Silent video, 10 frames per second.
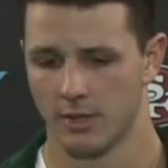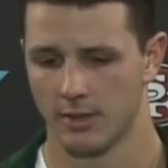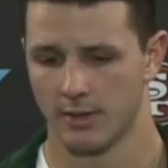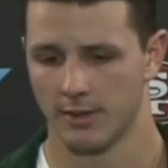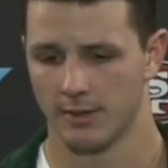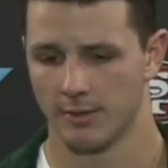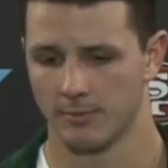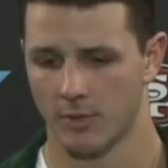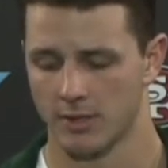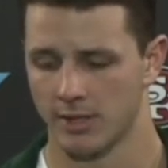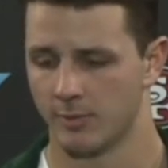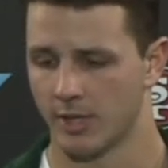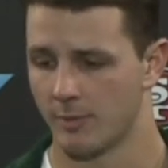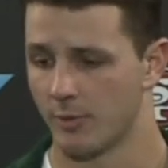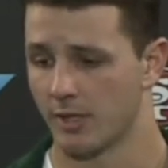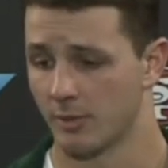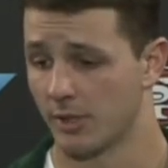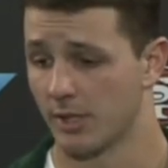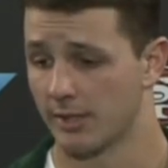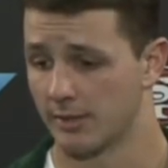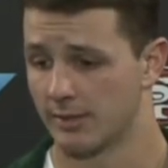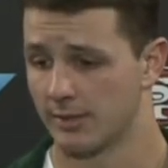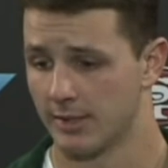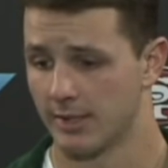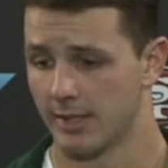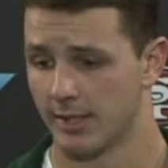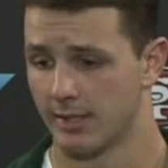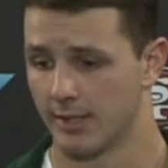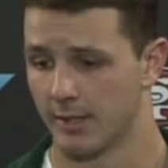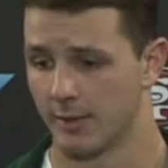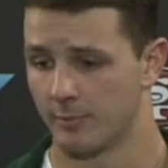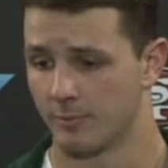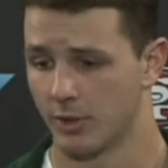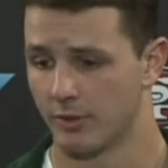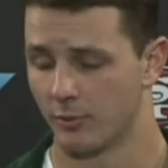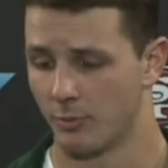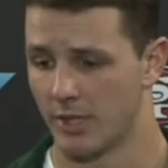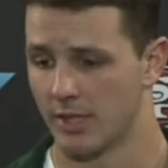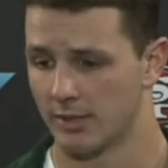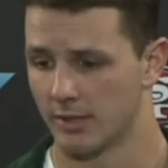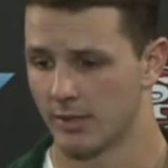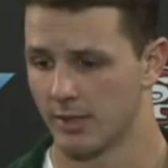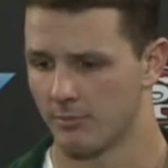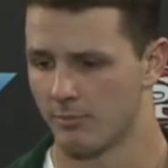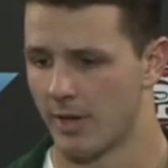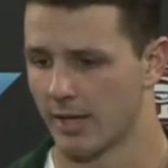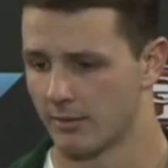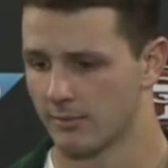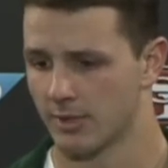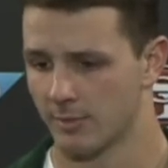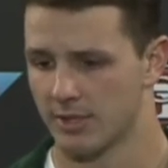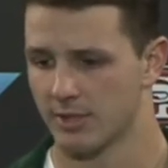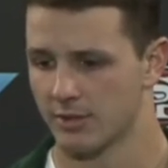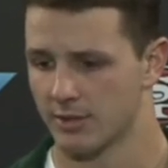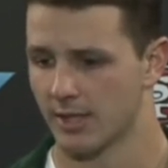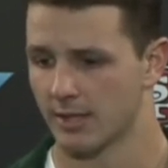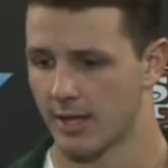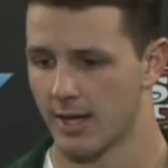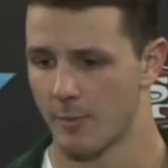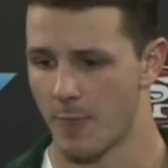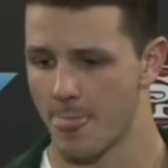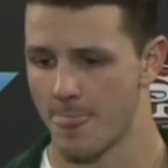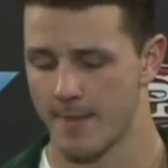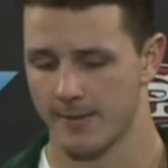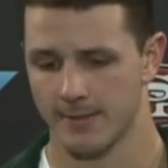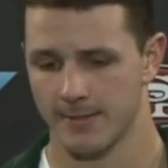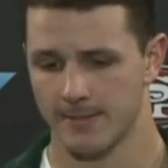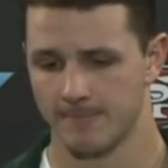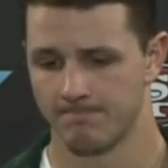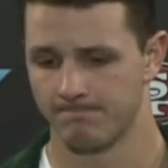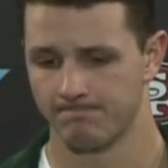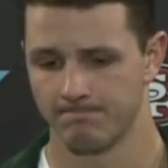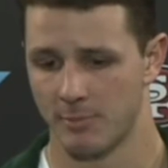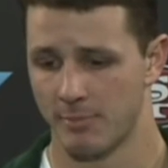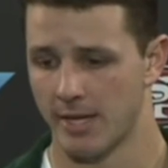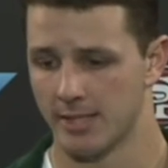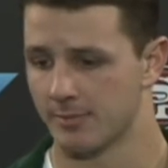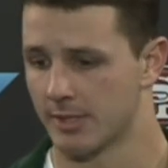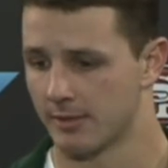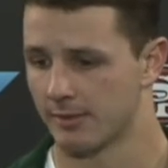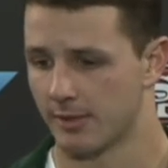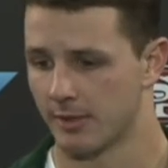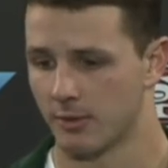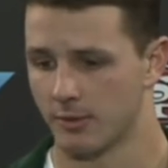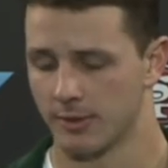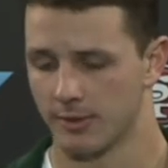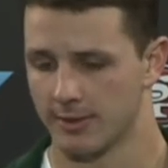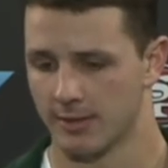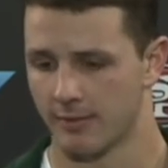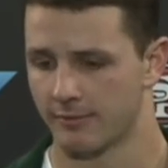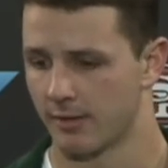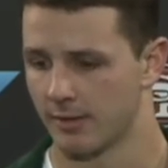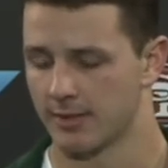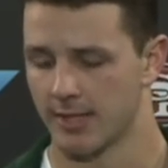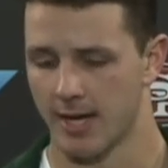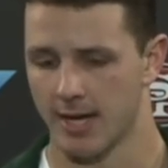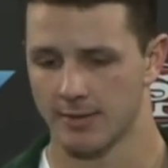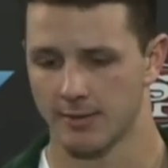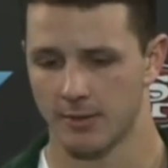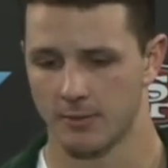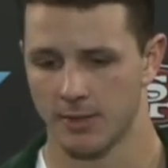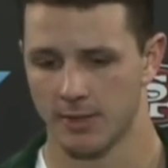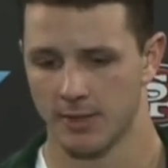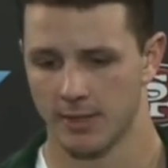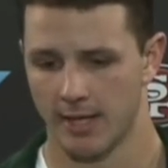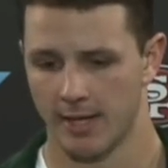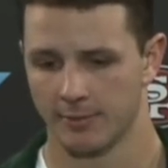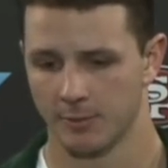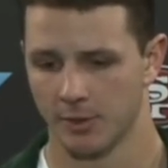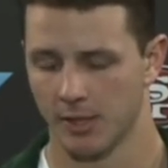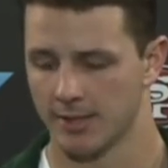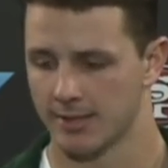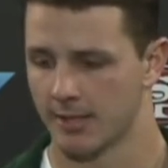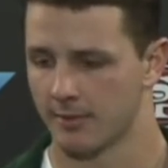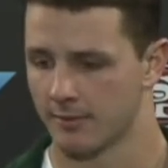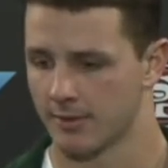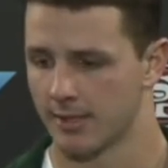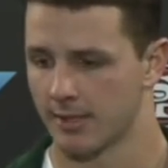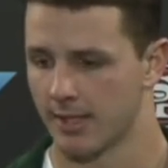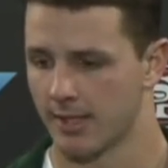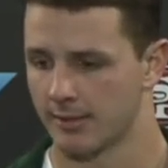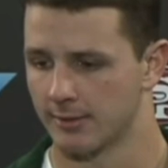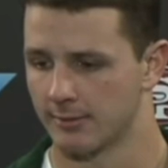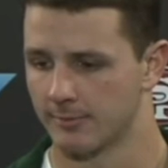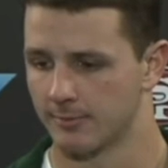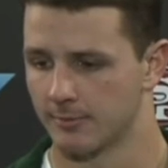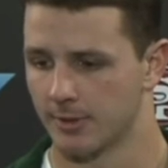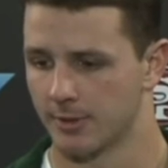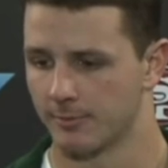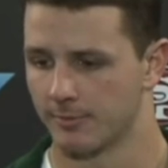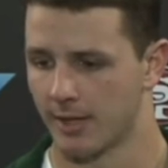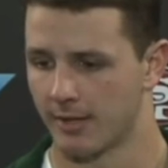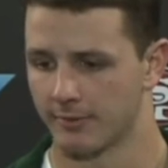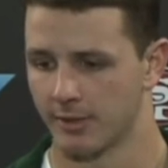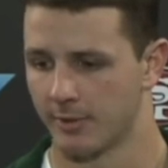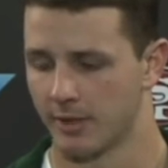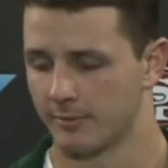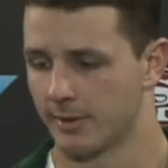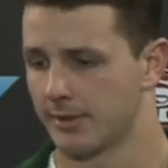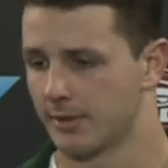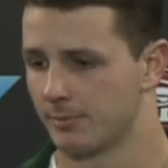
our team came ready to play. And, you know, for me to make some decisions like that, it pains me, you know, and it's not fair to these guys. So I have to realize that and understand that. And I have to get better for my team.